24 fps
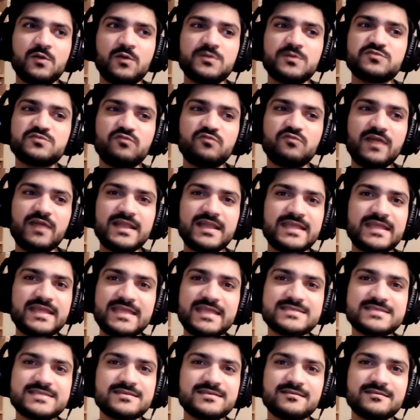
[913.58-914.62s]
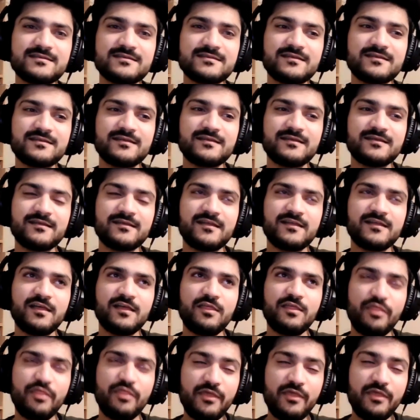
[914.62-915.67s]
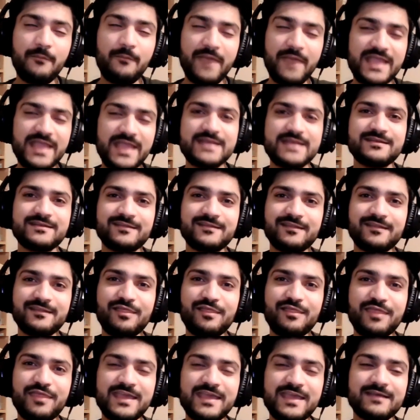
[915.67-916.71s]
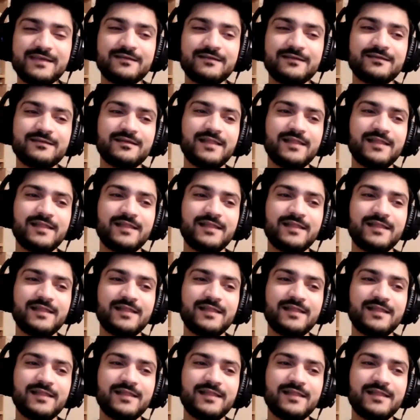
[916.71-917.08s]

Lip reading: which really isn't the main thing.